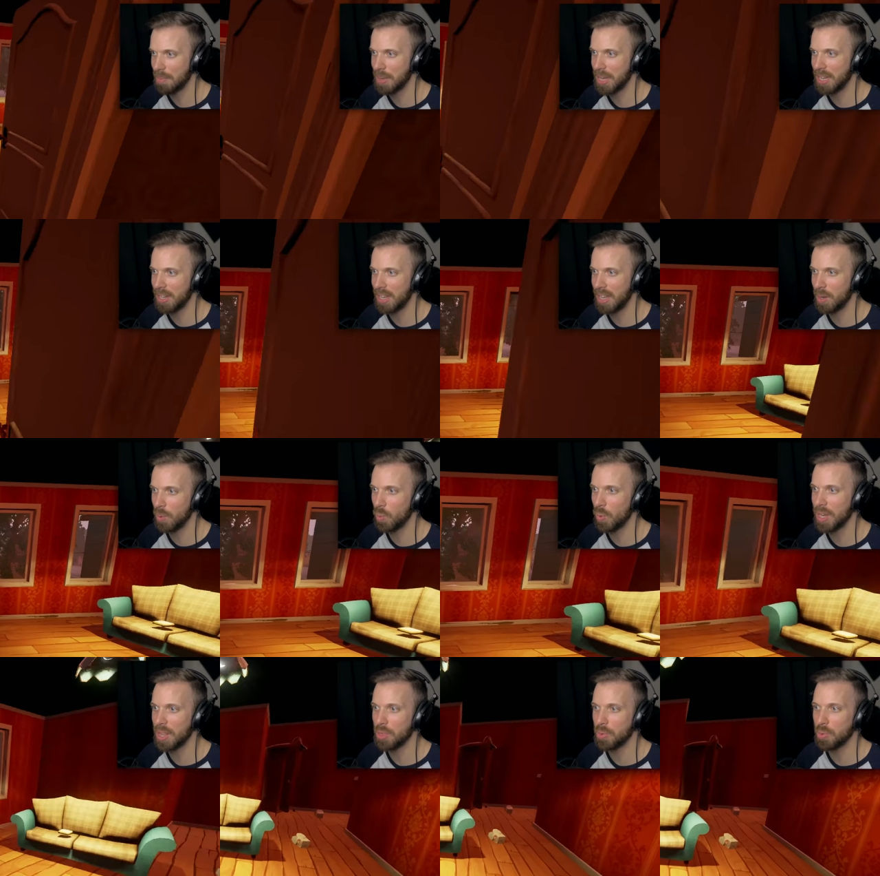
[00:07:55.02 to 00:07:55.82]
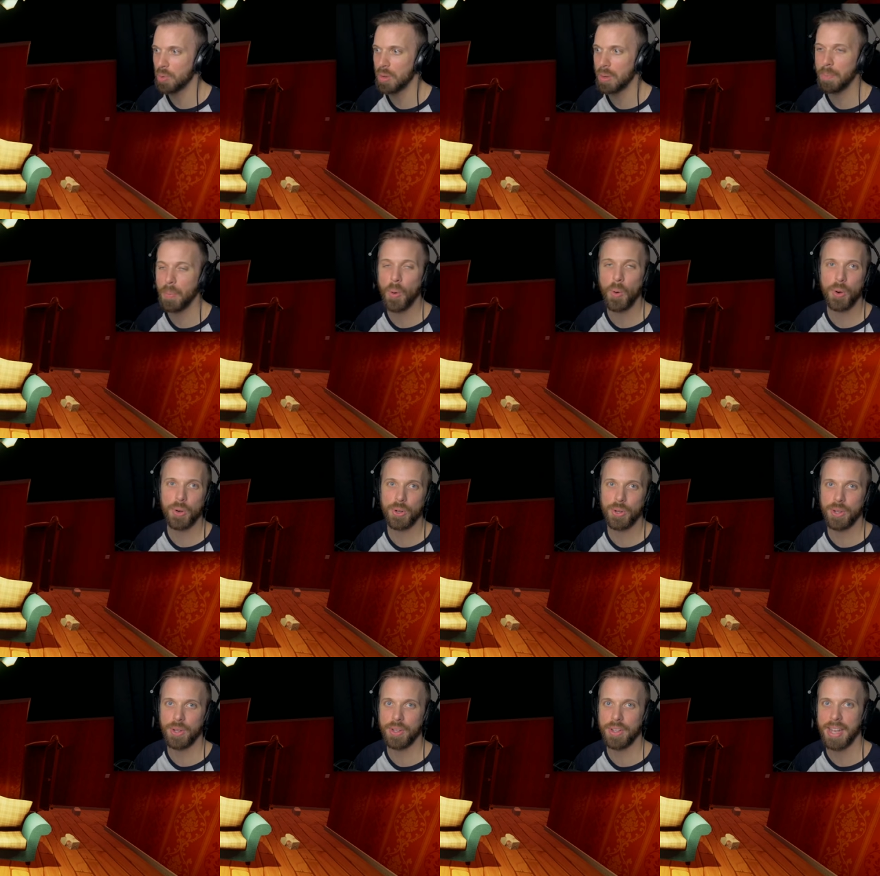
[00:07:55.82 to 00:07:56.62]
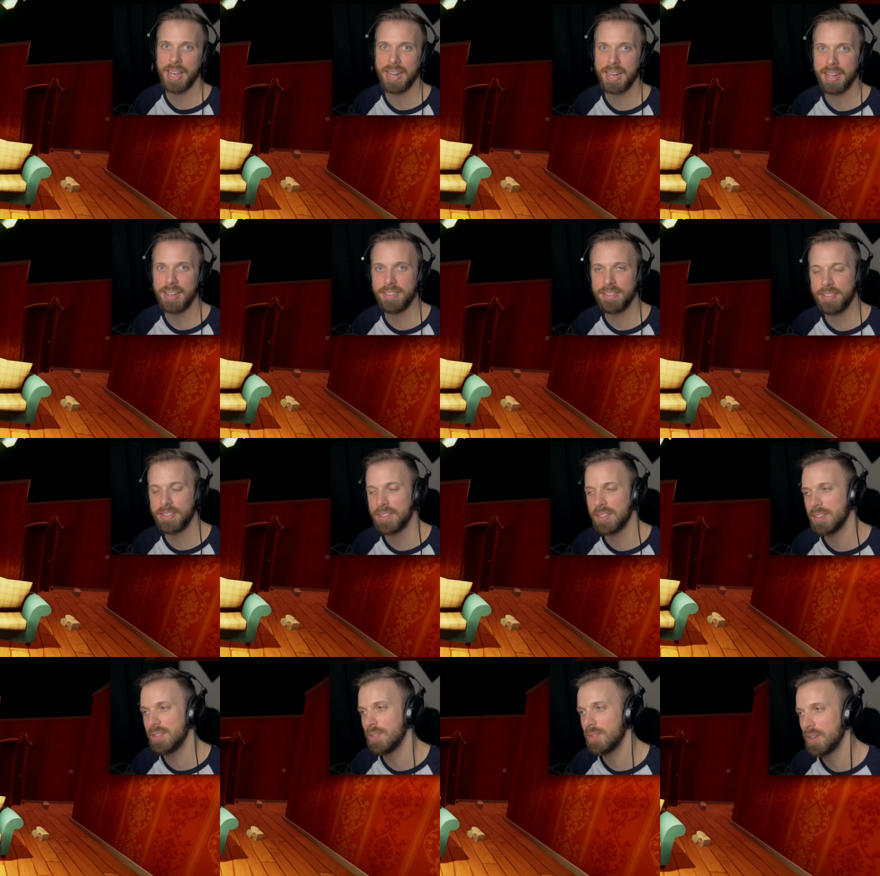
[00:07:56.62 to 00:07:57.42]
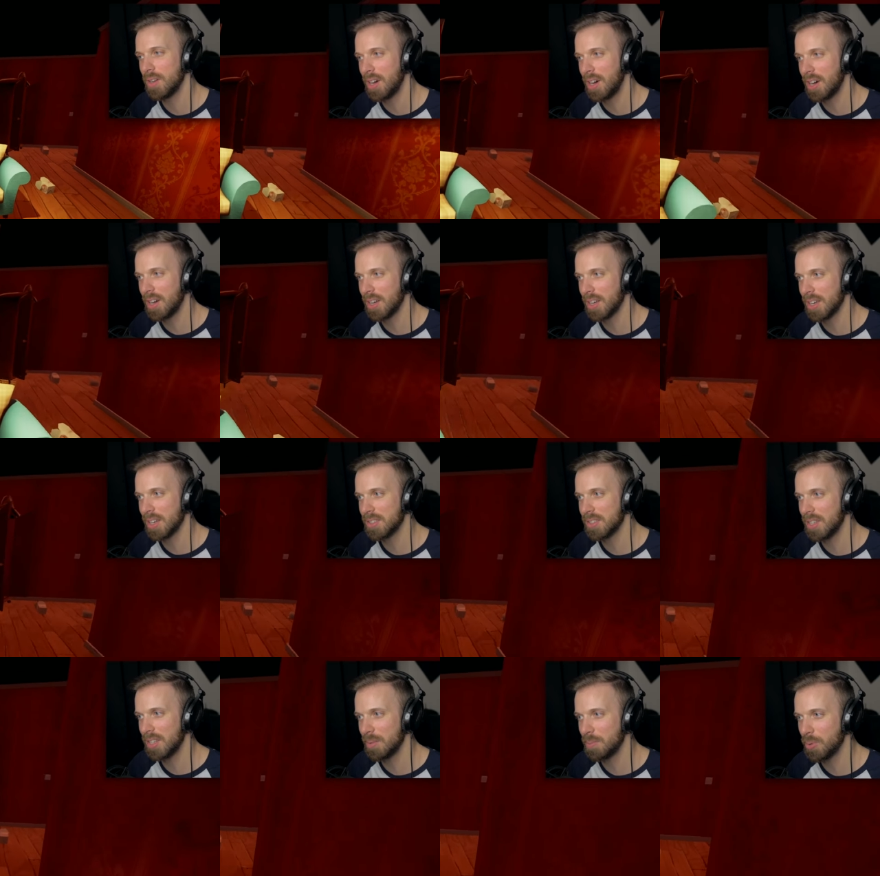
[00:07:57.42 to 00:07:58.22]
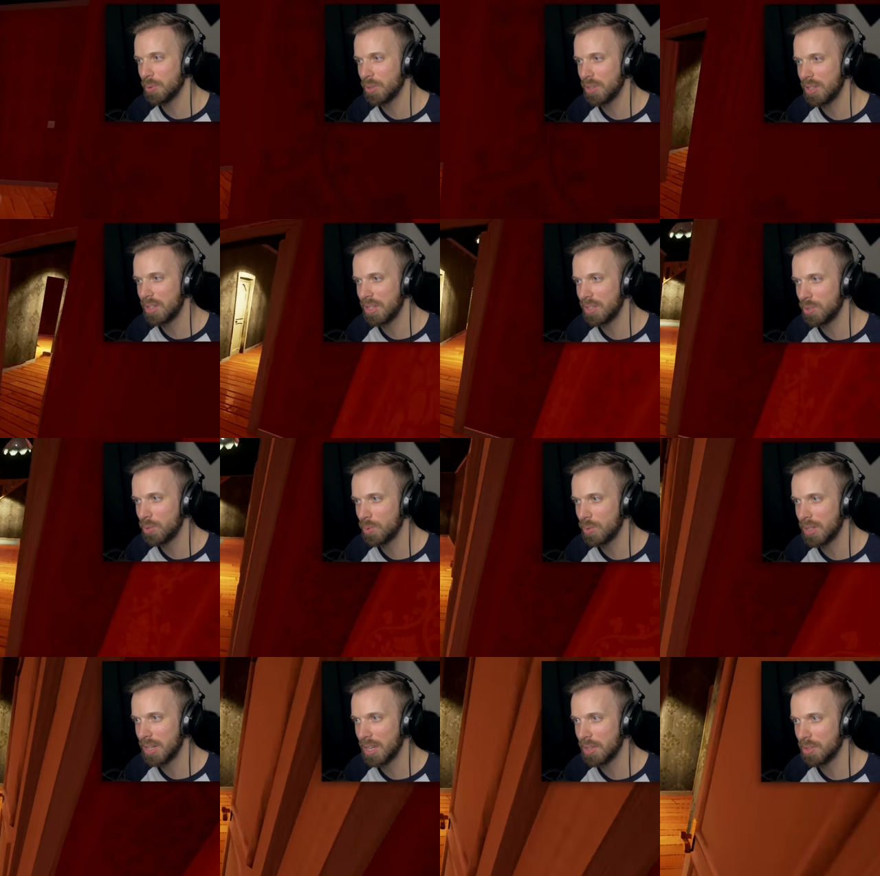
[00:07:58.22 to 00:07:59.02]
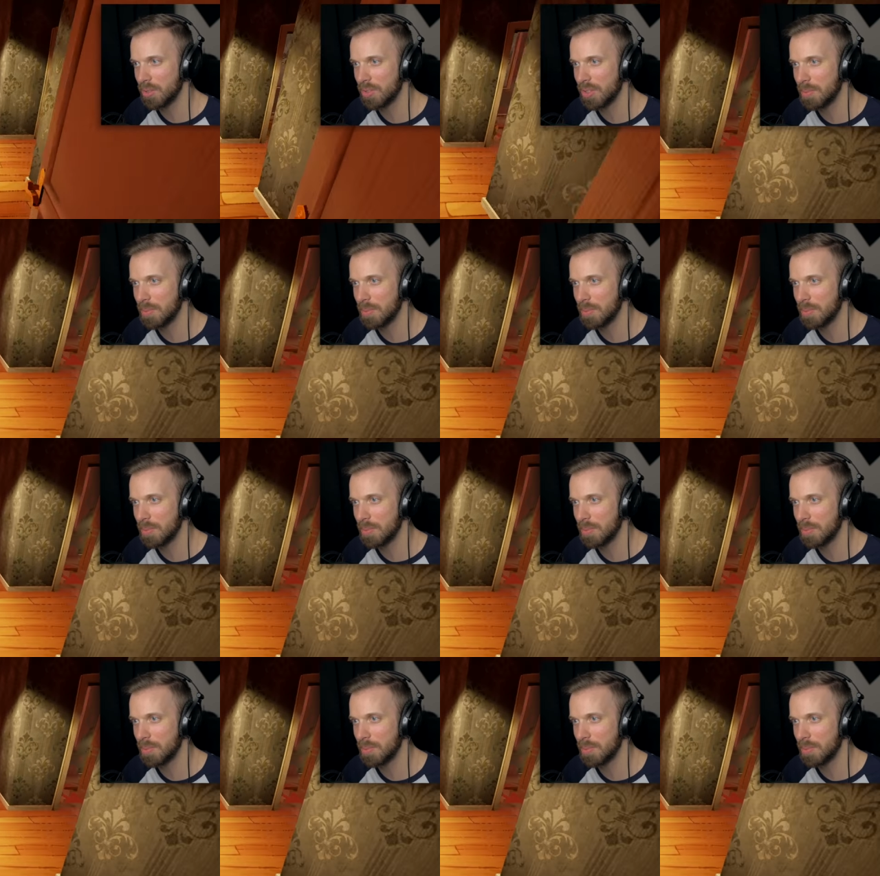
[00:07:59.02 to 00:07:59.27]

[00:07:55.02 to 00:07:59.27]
I mean, it went through a portal and it uh, got teleported into another